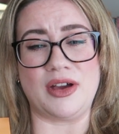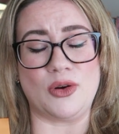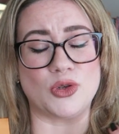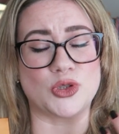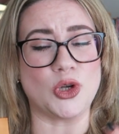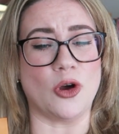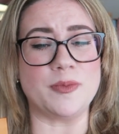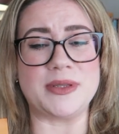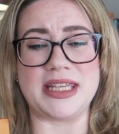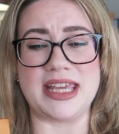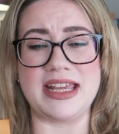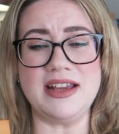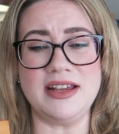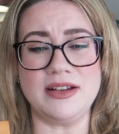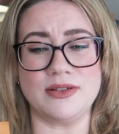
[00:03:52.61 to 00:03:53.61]

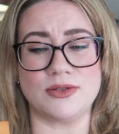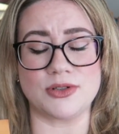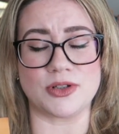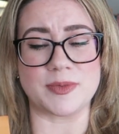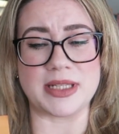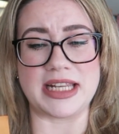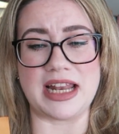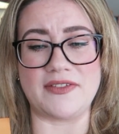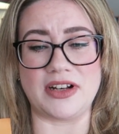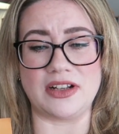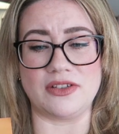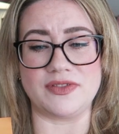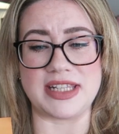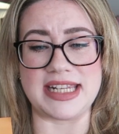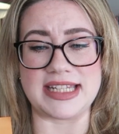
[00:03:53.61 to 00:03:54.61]
autopsy
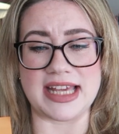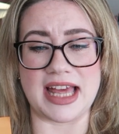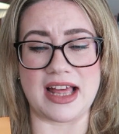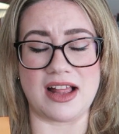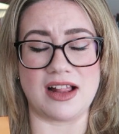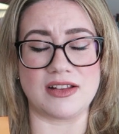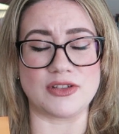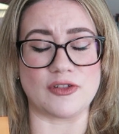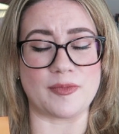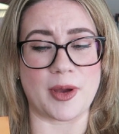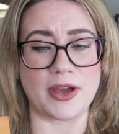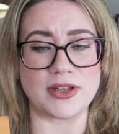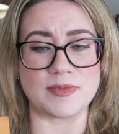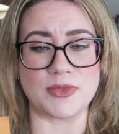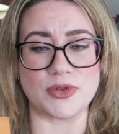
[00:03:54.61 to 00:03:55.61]
level of details, or
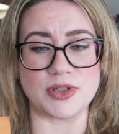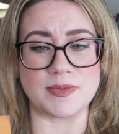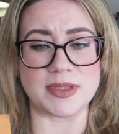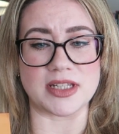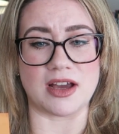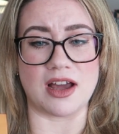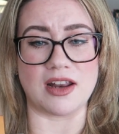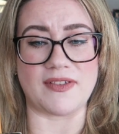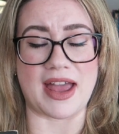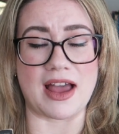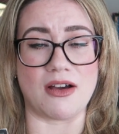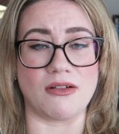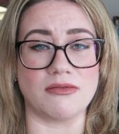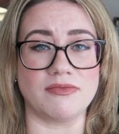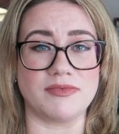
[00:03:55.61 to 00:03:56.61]
post-mortem style of
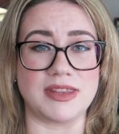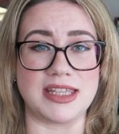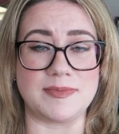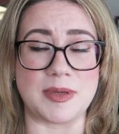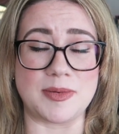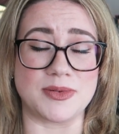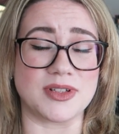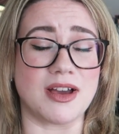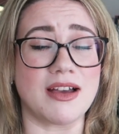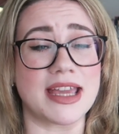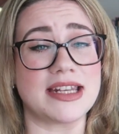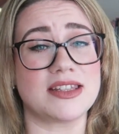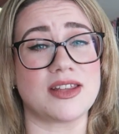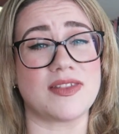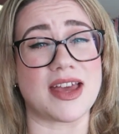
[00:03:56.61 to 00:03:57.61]
how these people
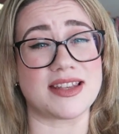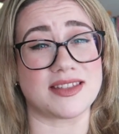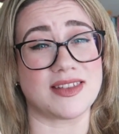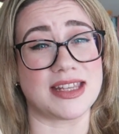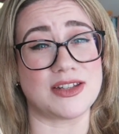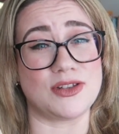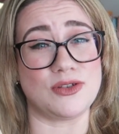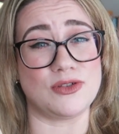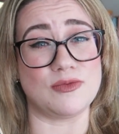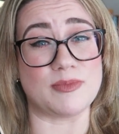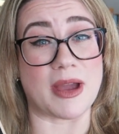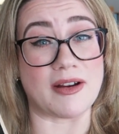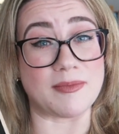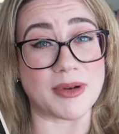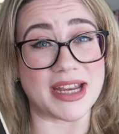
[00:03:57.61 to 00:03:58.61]
died, so that's something to
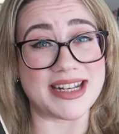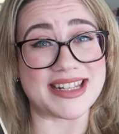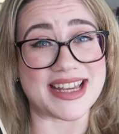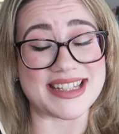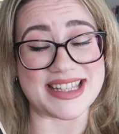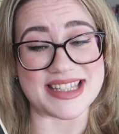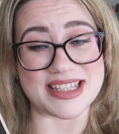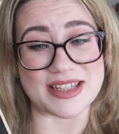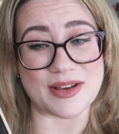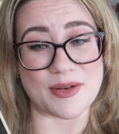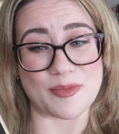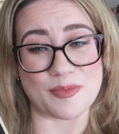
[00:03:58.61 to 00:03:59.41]
bear in mind, as it's